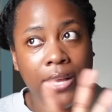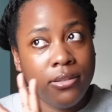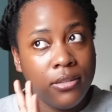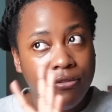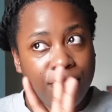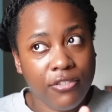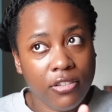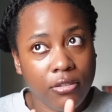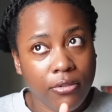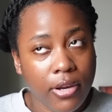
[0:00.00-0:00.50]
is a
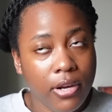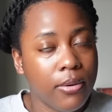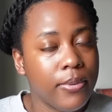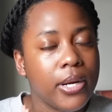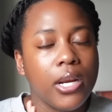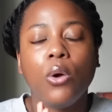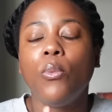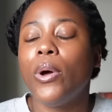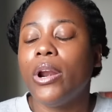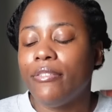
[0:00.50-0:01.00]
fifth grader
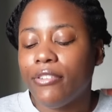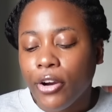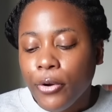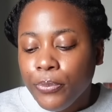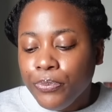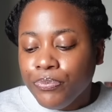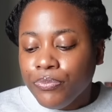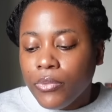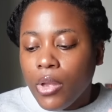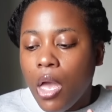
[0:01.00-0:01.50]
reading? Whatever.
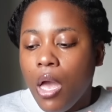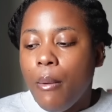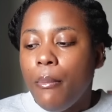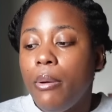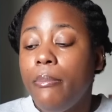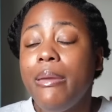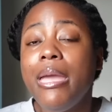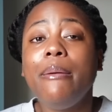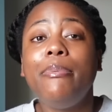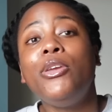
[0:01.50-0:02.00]

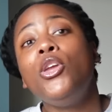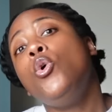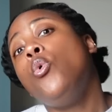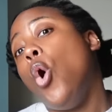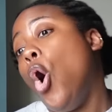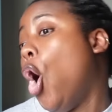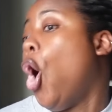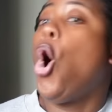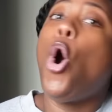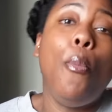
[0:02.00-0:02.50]
But maybe you
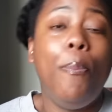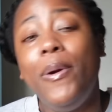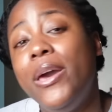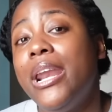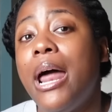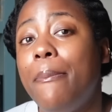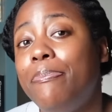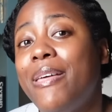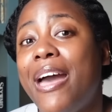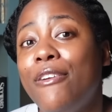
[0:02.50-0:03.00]
open
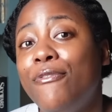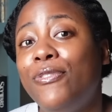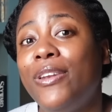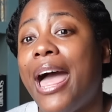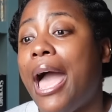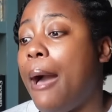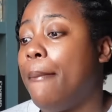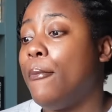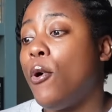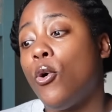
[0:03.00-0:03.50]
up that
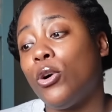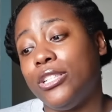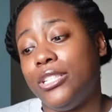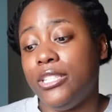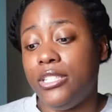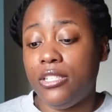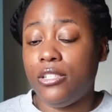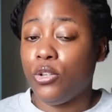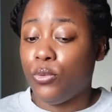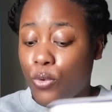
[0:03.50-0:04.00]
flap, or
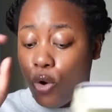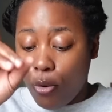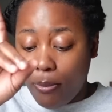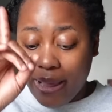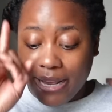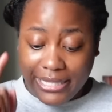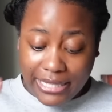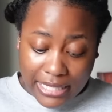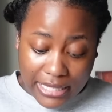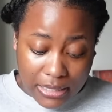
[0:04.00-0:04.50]
since it's a
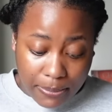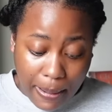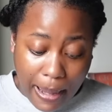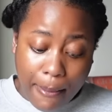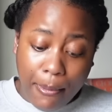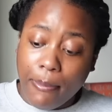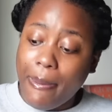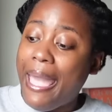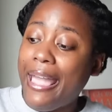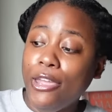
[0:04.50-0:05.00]
romance and it's a
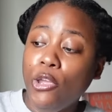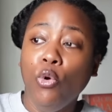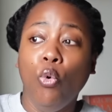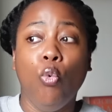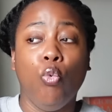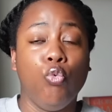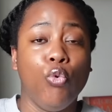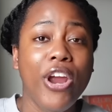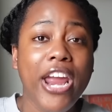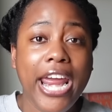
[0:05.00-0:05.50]
paperback, you
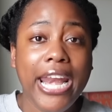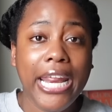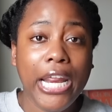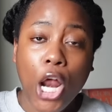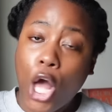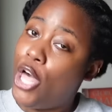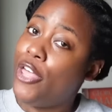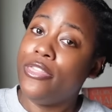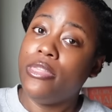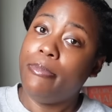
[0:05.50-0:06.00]
read
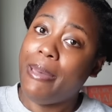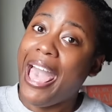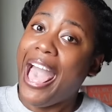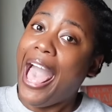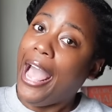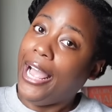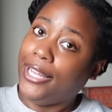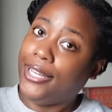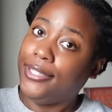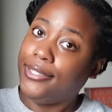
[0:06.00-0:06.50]
it on the
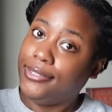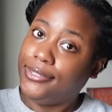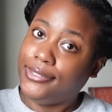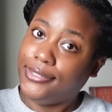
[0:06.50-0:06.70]
back.